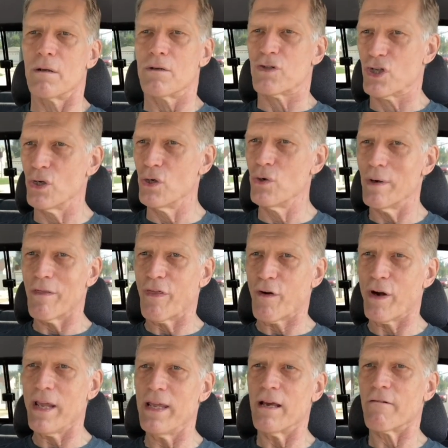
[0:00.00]
2 and
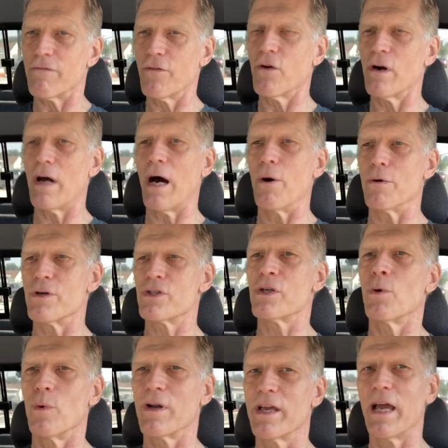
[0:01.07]
3 and 4 hours
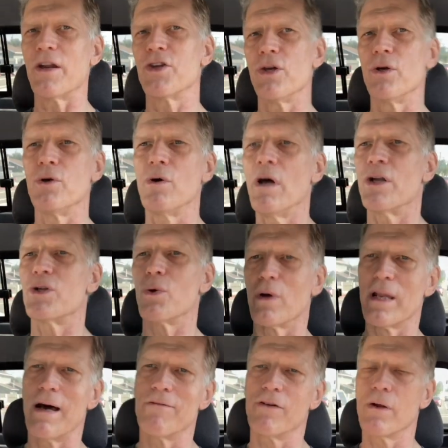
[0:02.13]
will get you to a
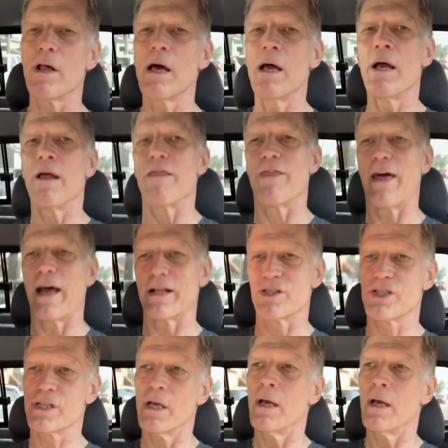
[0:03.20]
level that's